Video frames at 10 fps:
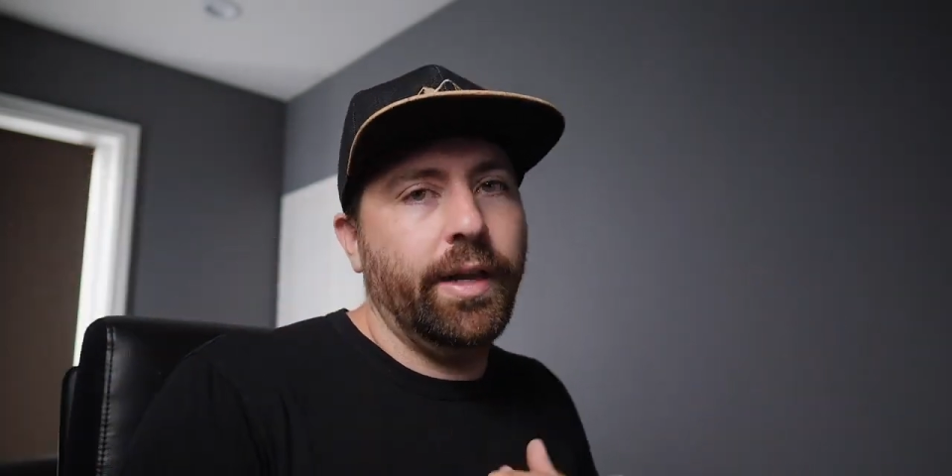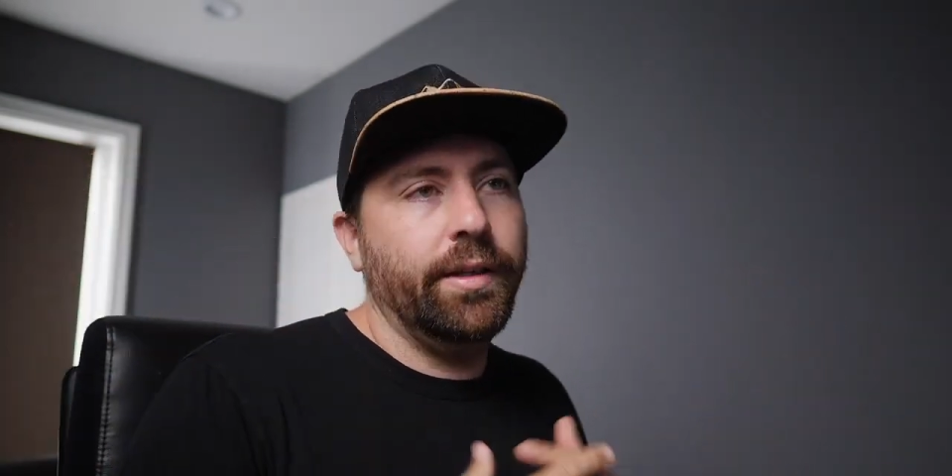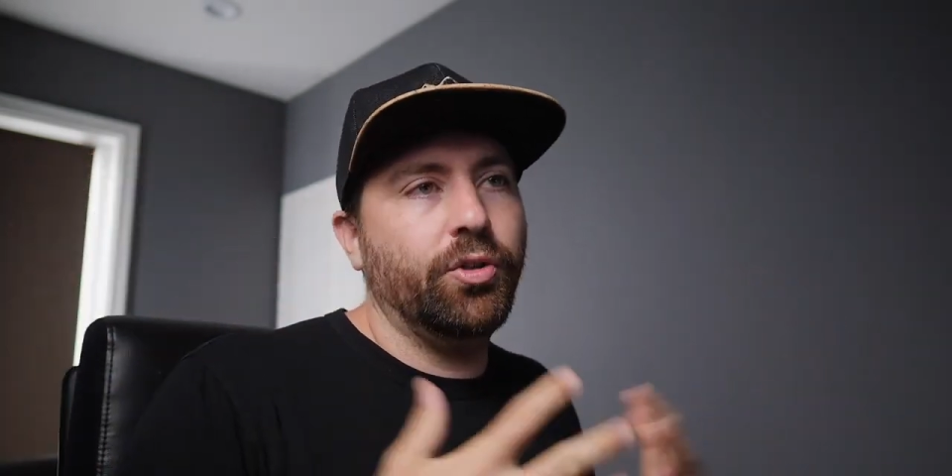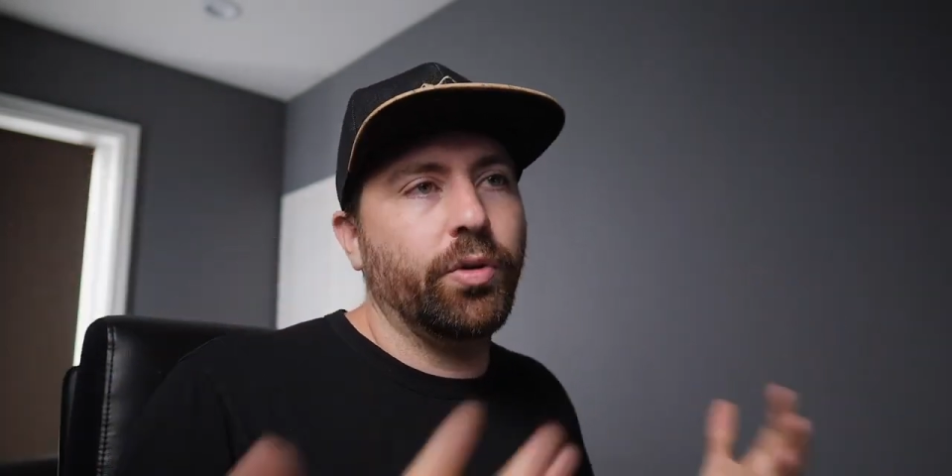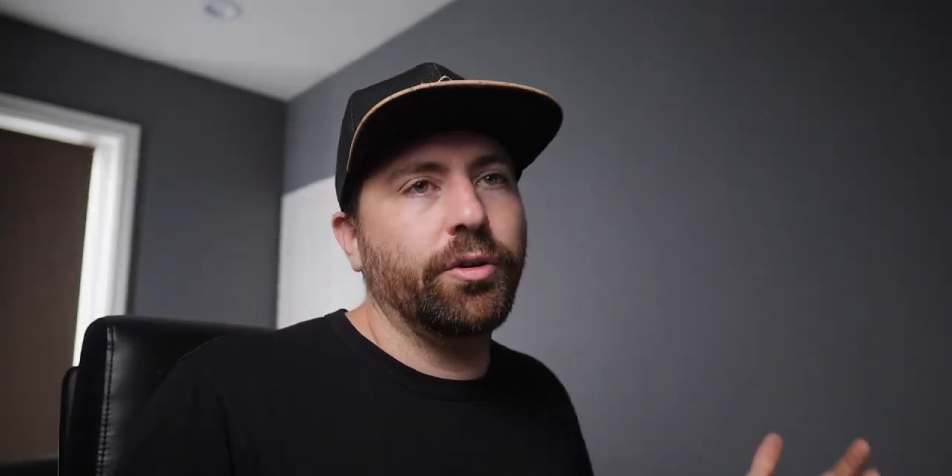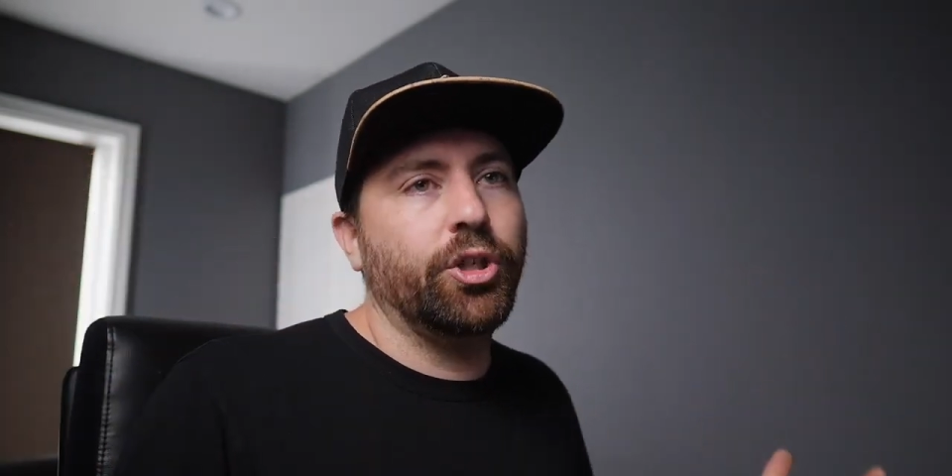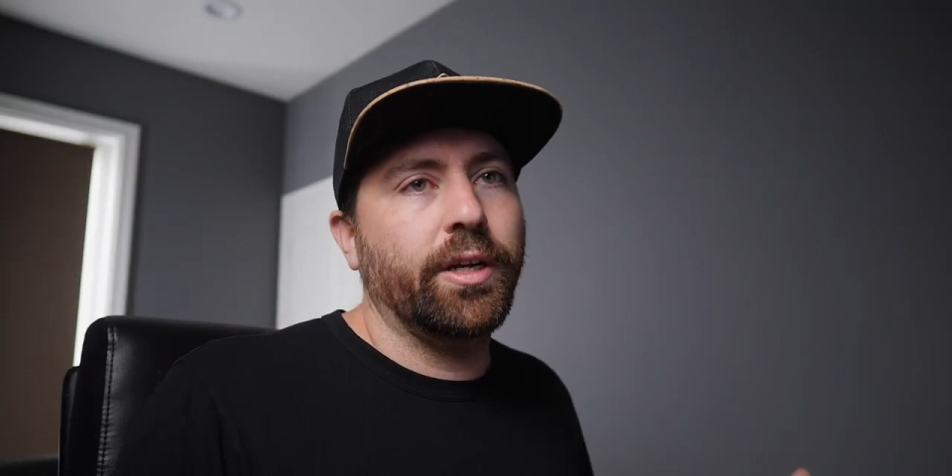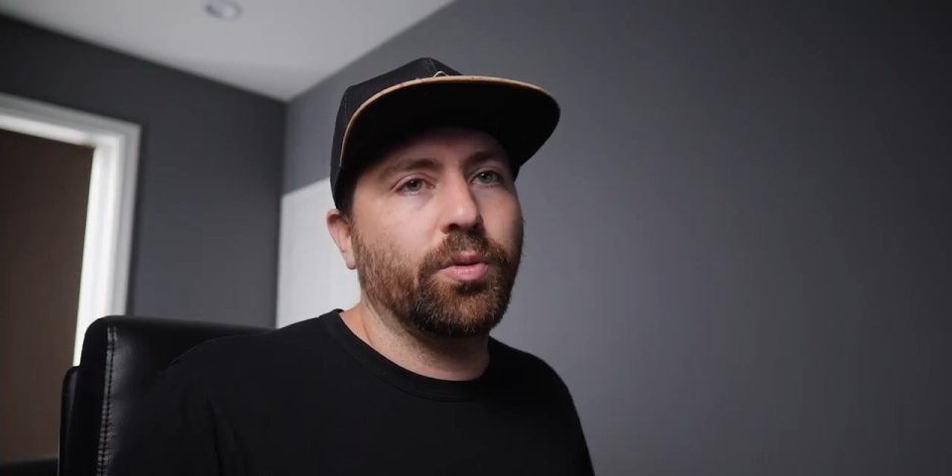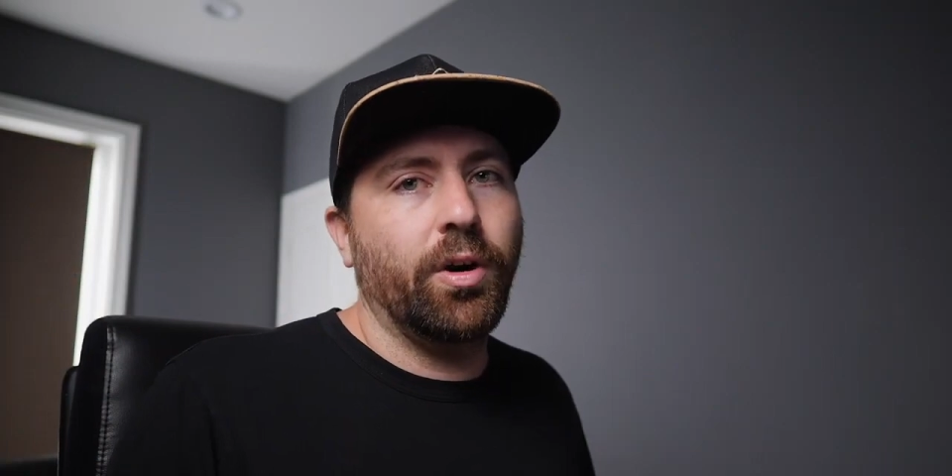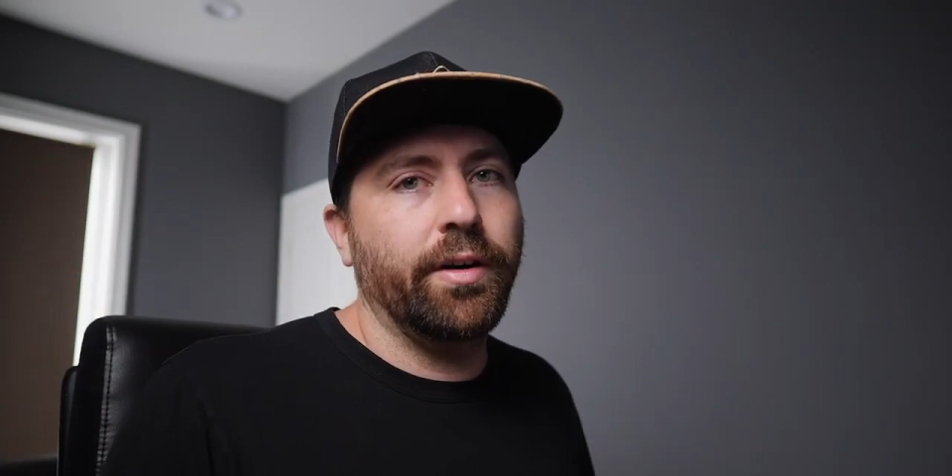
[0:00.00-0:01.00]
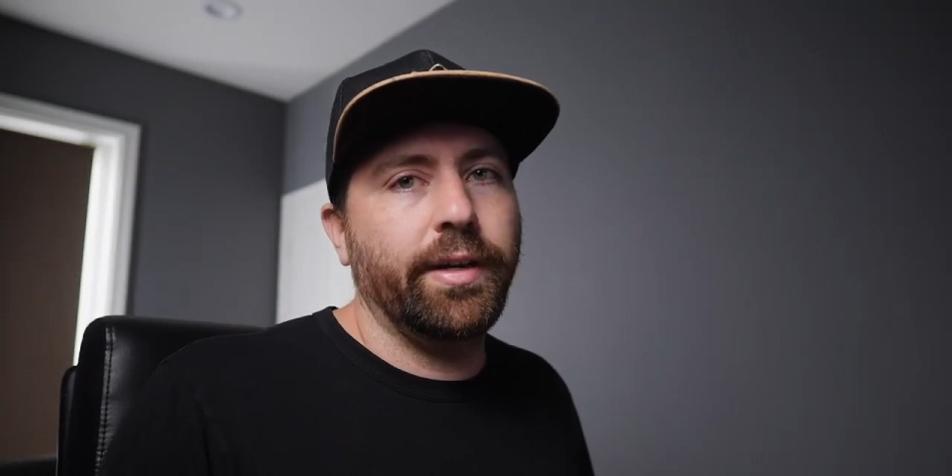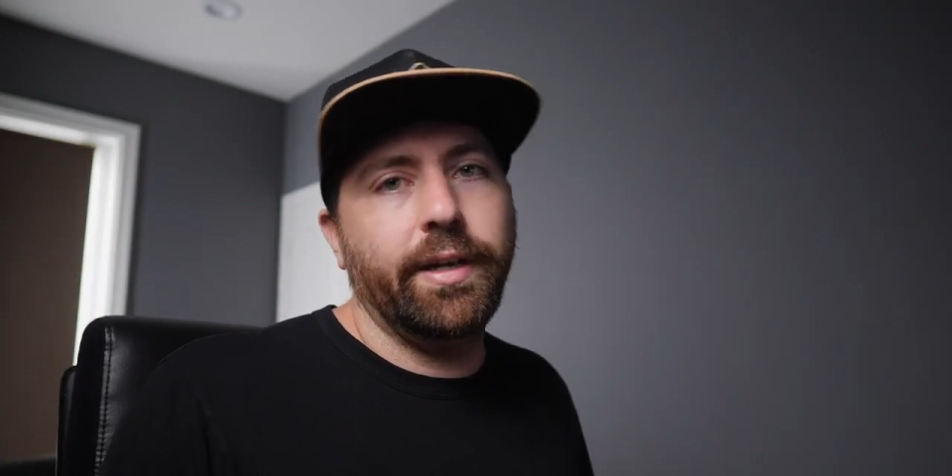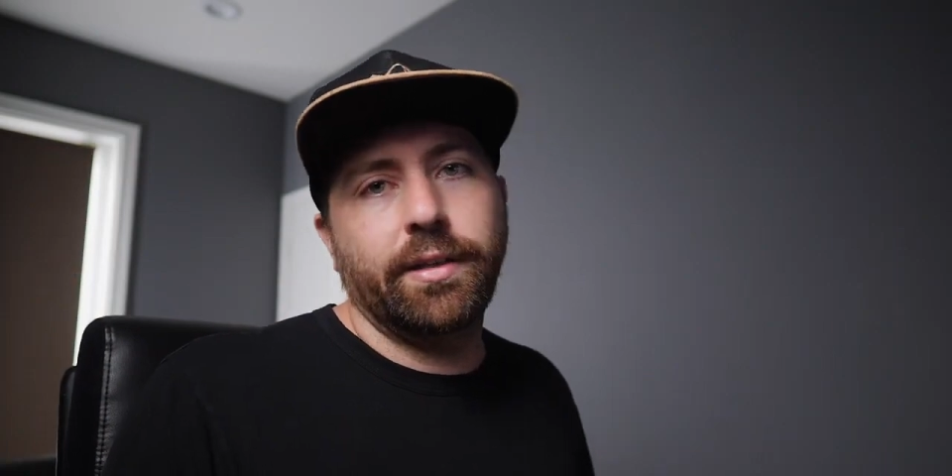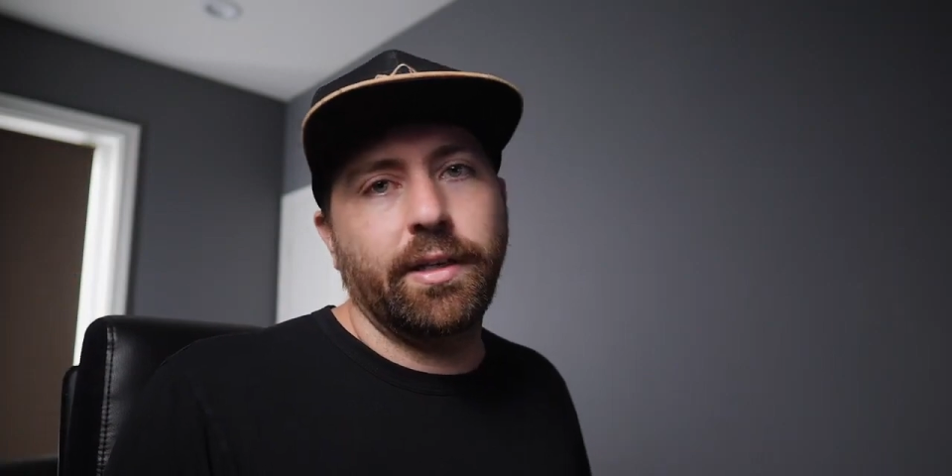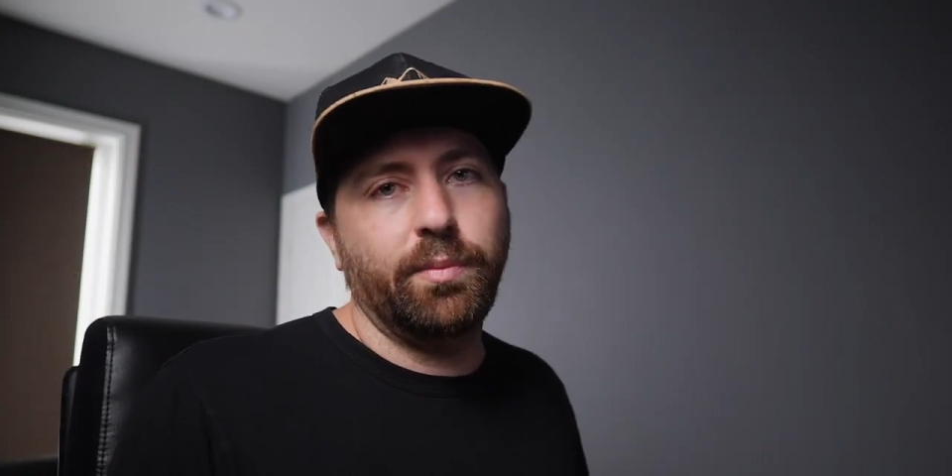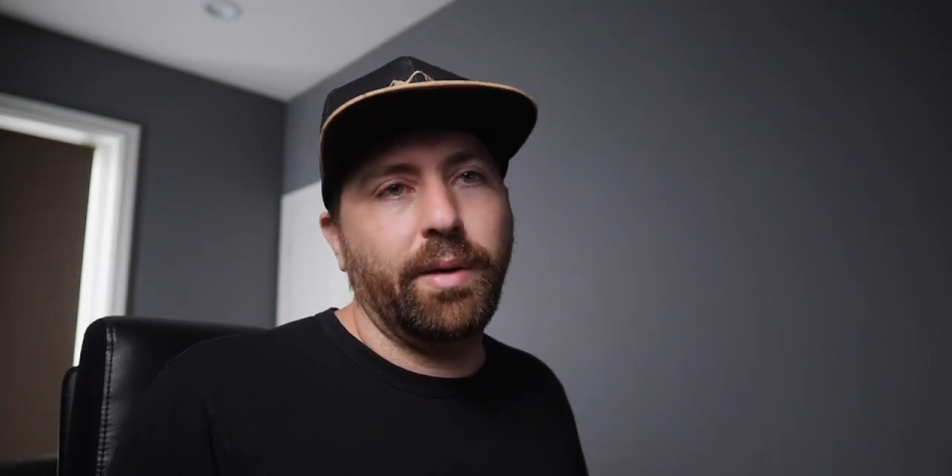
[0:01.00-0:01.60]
And these drone shots were hard to get because I was